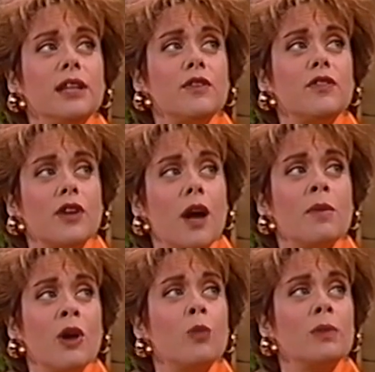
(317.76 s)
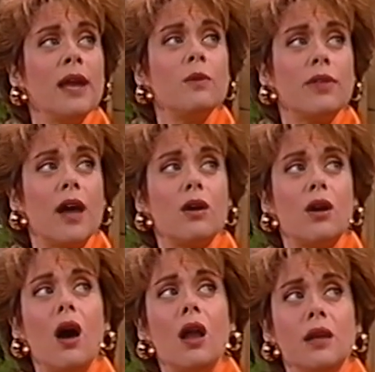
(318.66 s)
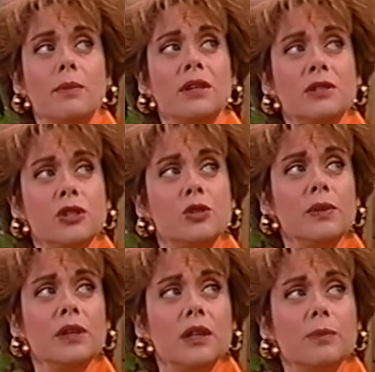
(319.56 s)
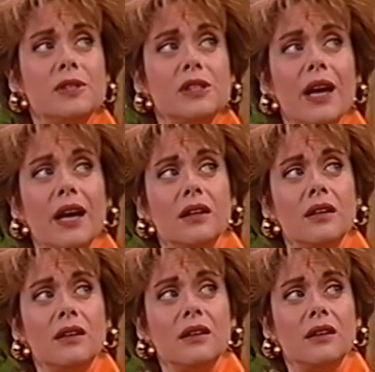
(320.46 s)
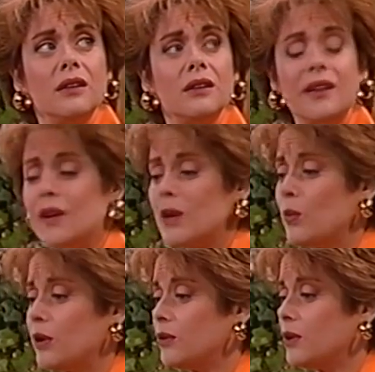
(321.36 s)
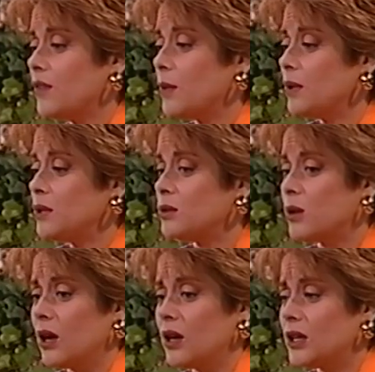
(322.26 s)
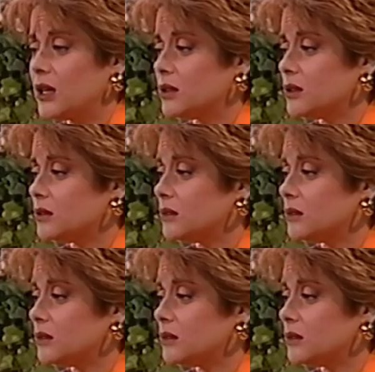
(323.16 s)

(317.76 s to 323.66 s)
Evie for coming home late without calling me, and she's really upset. Now I'm wondering if I'm being too hard on her.